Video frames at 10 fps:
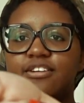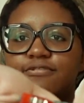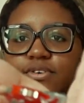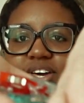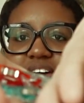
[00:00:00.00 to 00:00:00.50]

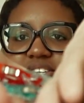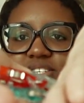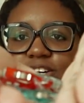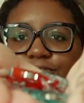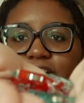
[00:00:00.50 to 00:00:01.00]
Focus.
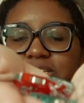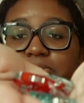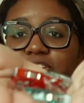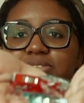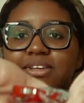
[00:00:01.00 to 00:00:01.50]
Don't focus on me.
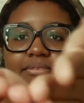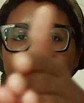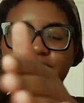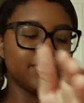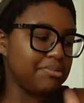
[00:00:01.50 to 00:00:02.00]
Focus on them.
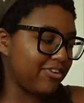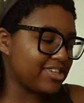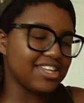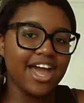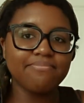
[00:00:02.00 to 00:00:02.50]
Focus
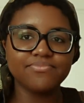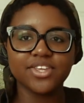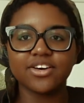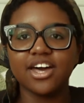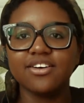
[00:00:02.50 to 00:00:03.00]
on them.
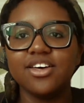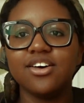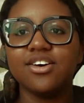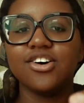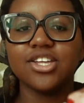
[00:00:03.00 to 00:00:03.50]
Okay.
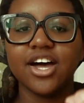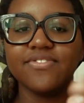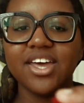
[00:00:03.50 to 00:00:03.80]
Hold on.